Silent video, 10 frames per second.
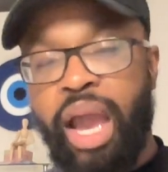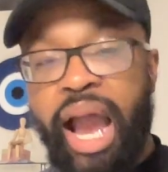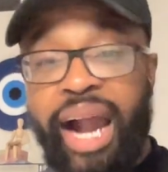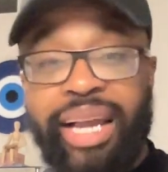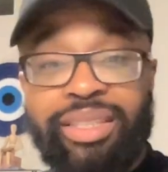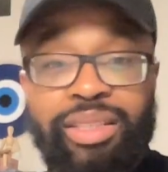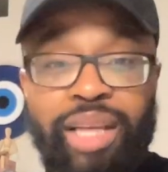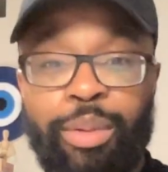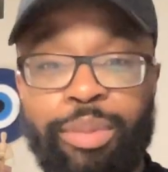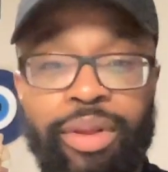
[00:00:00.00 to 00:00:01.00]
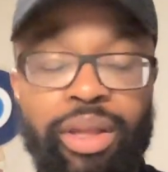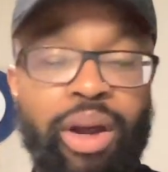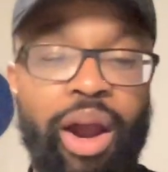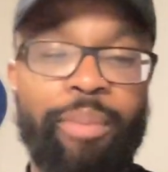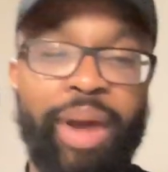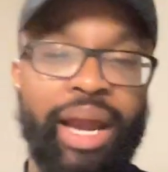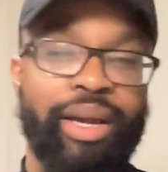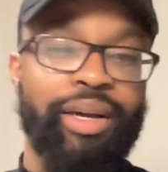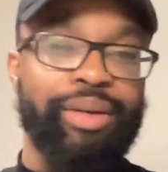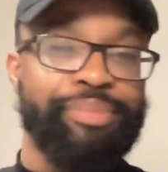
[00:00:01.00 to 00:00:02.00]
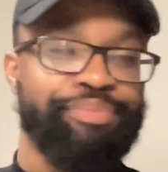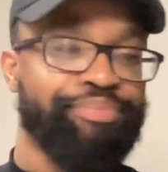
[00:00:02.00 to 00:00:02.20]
I guess it's time to put the guard back up.